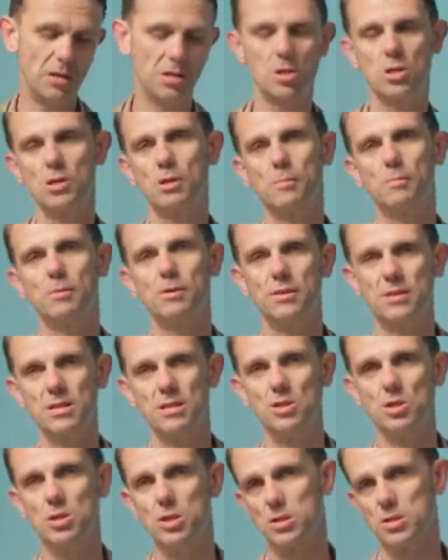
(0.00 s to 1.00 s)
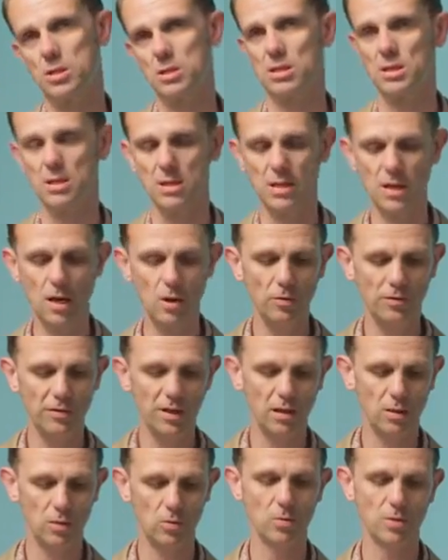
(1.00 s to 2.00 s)
interpret is just this: no
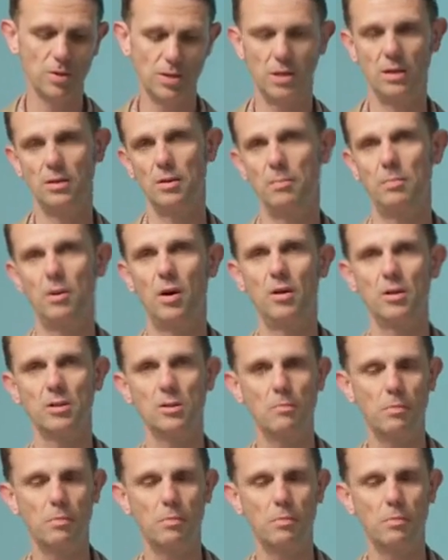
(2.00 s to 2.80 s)
vehicles in the park.